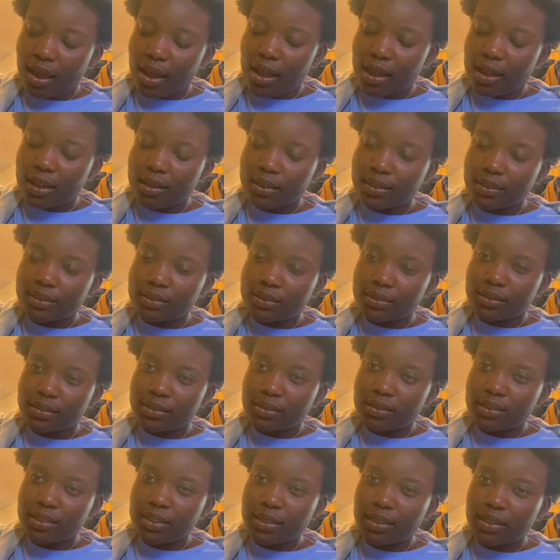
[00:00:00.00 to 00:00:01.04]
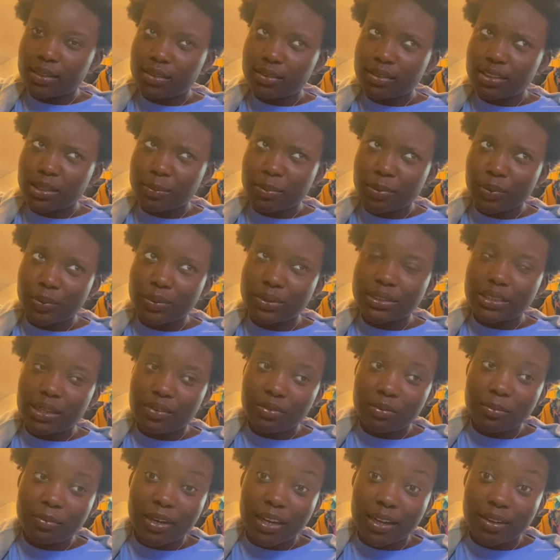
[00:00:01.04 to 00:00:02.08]
and shipping was
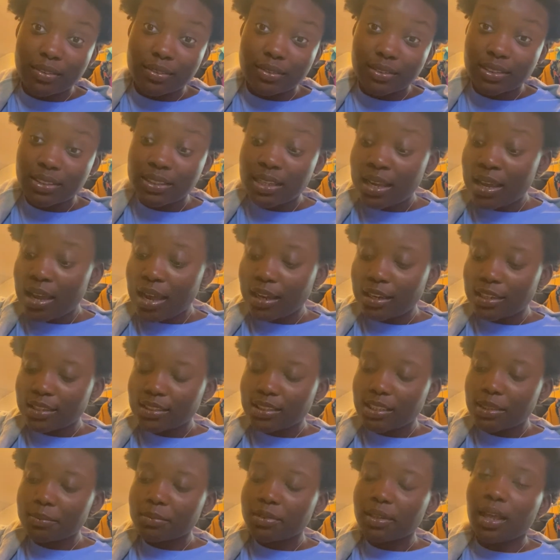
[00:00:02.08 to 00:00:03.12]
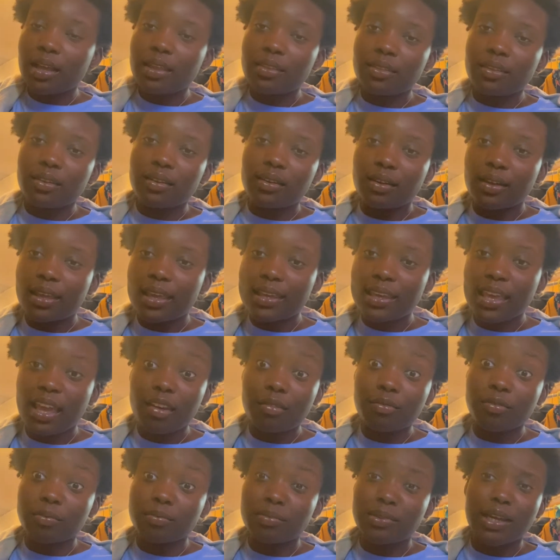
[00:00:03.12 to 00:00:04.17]
seven pounds, and it seems like the it came
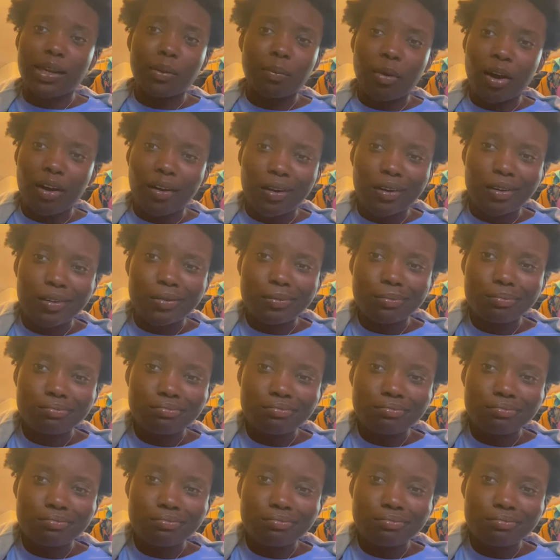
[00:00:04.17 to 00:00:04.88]
from Denmark.